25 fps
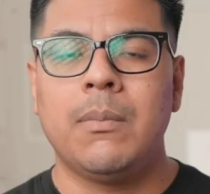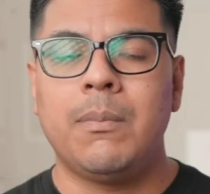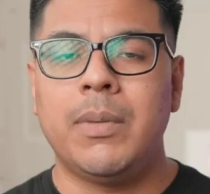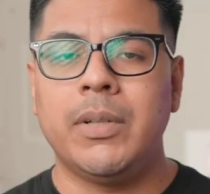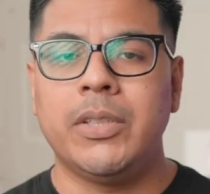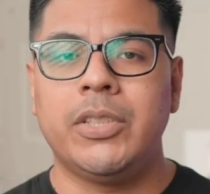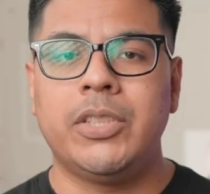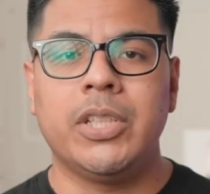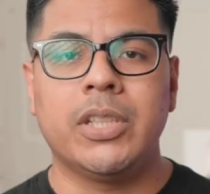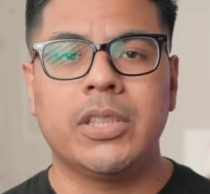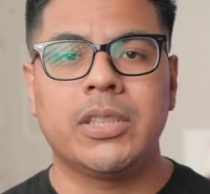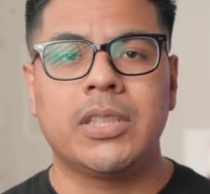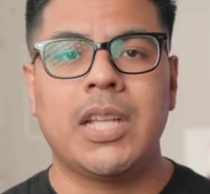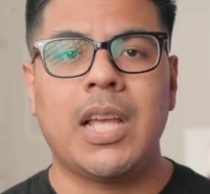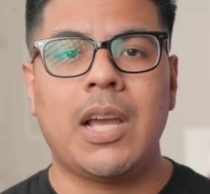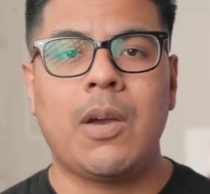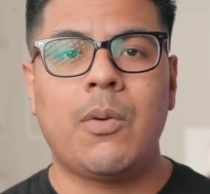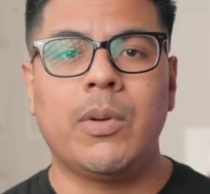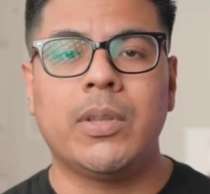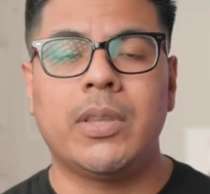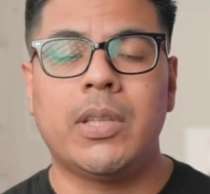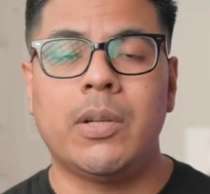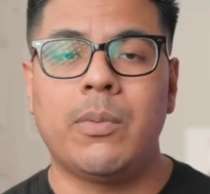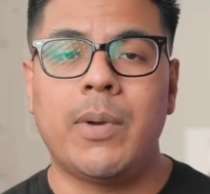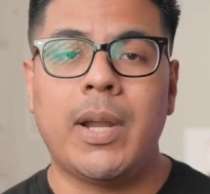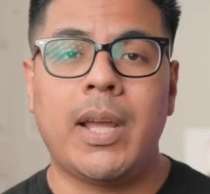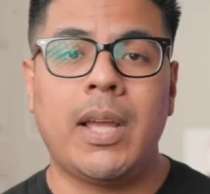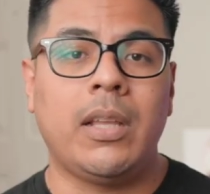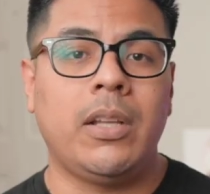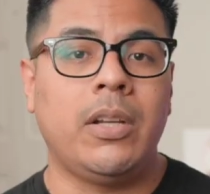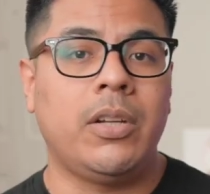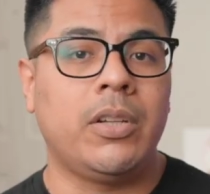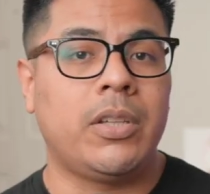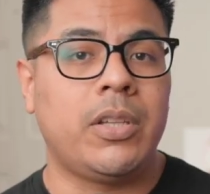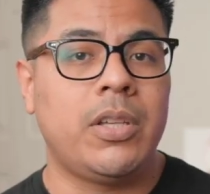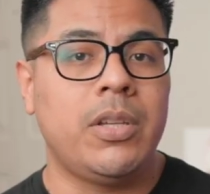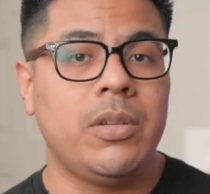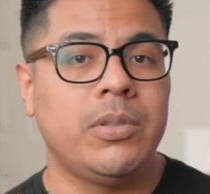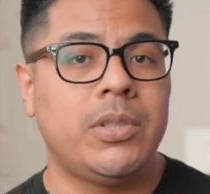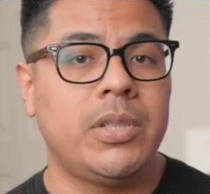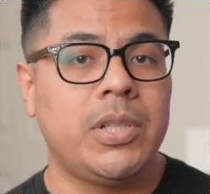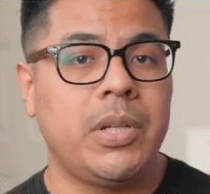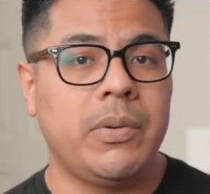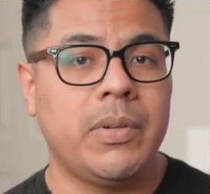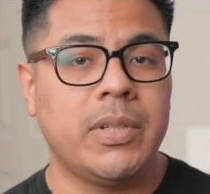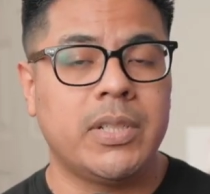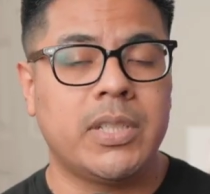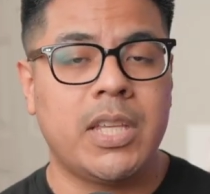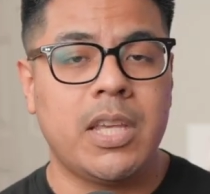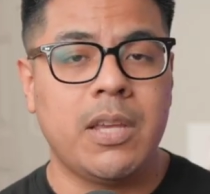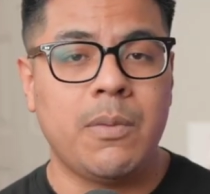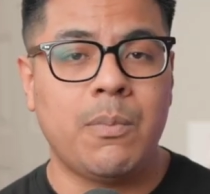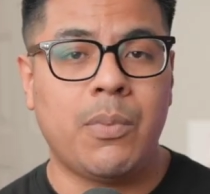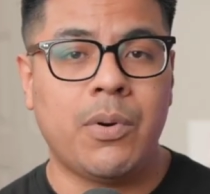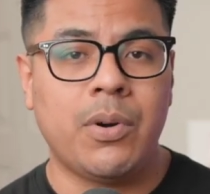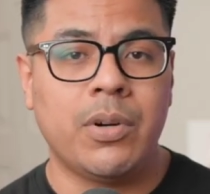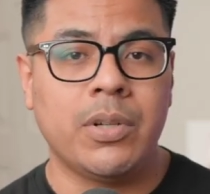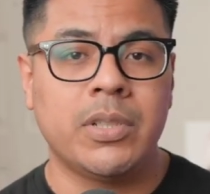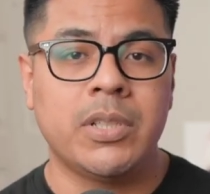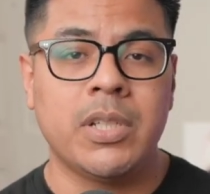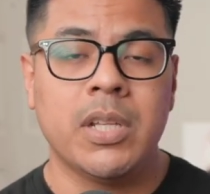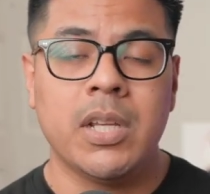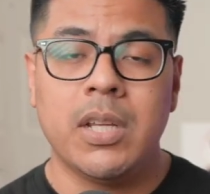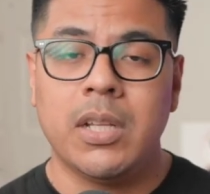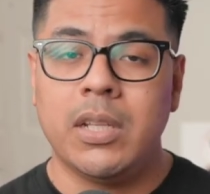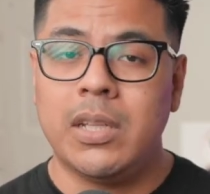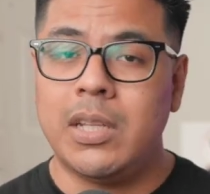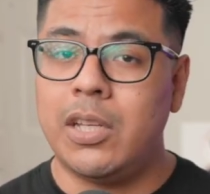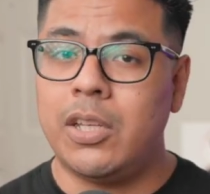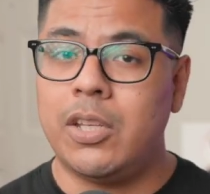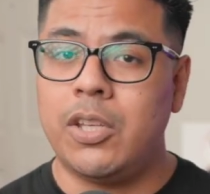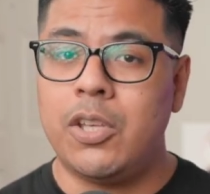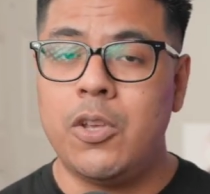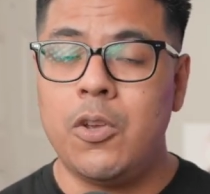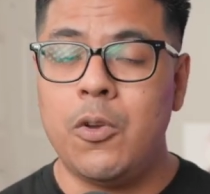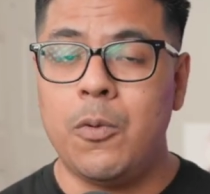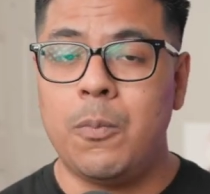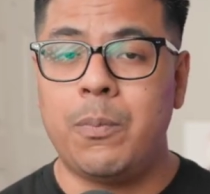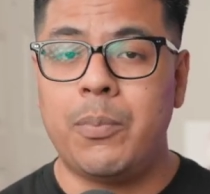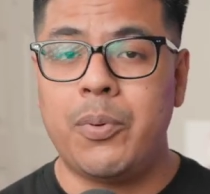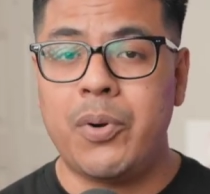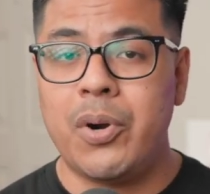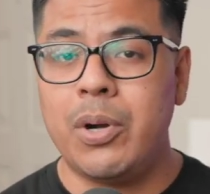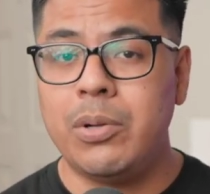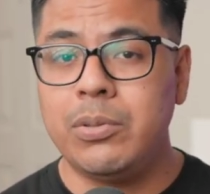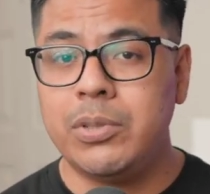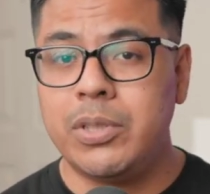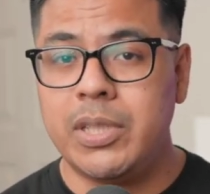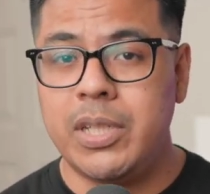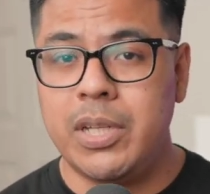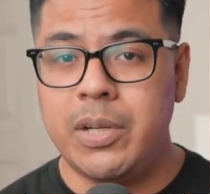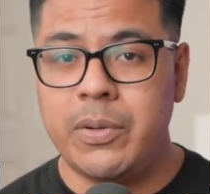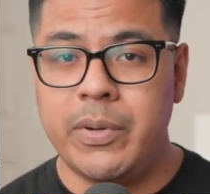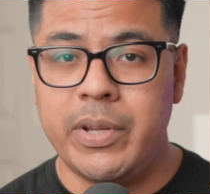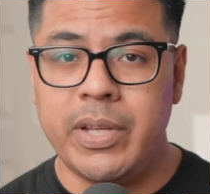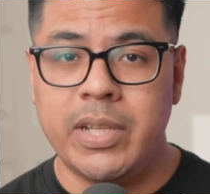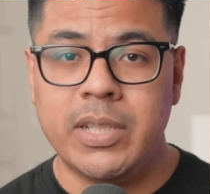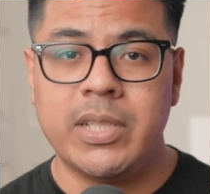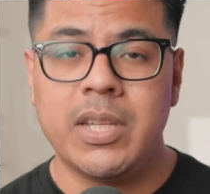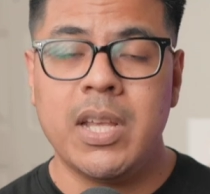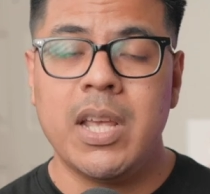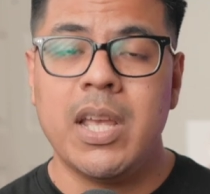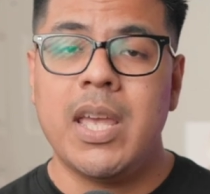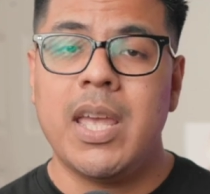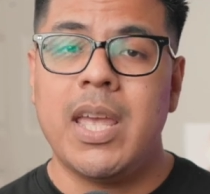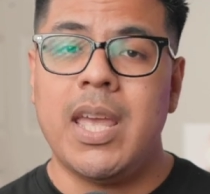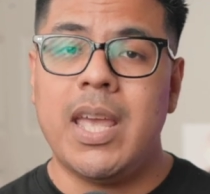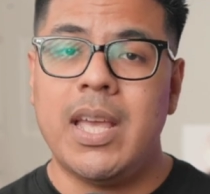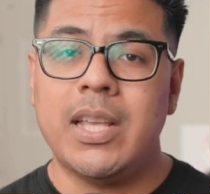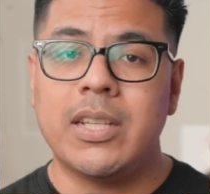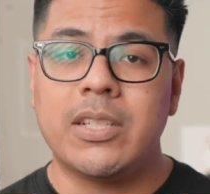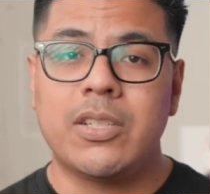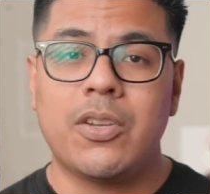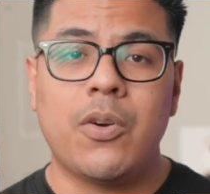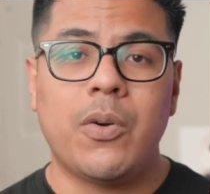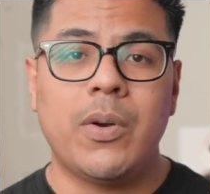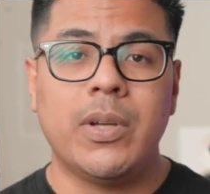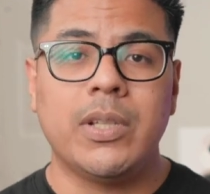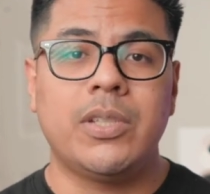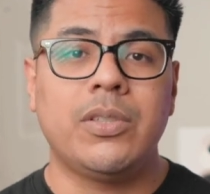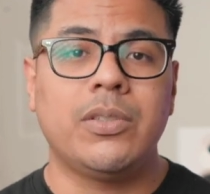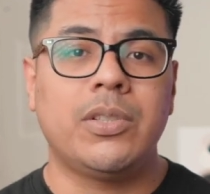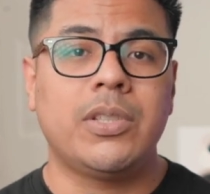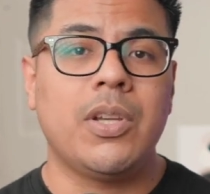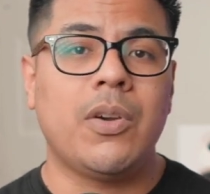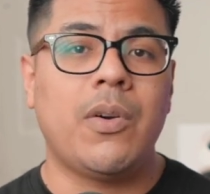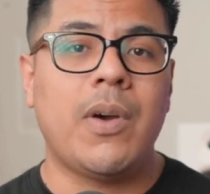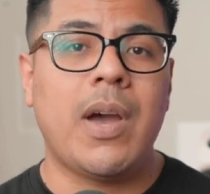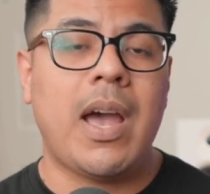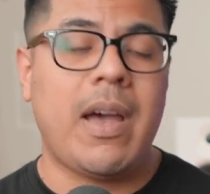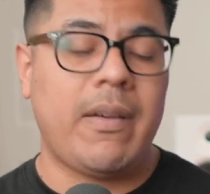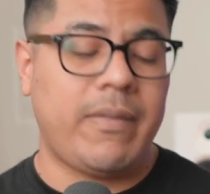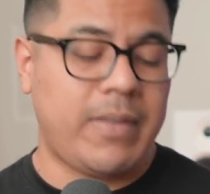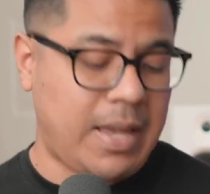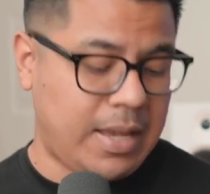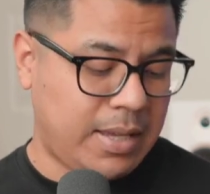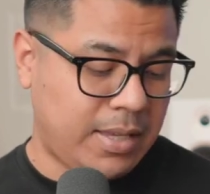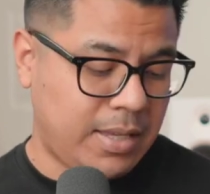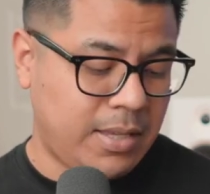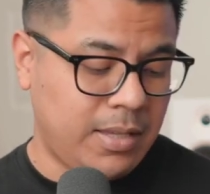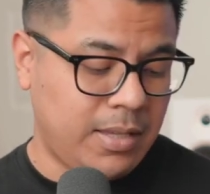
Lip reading: But just like with the regular Q series keyboards, the Q Pro series is going to still have that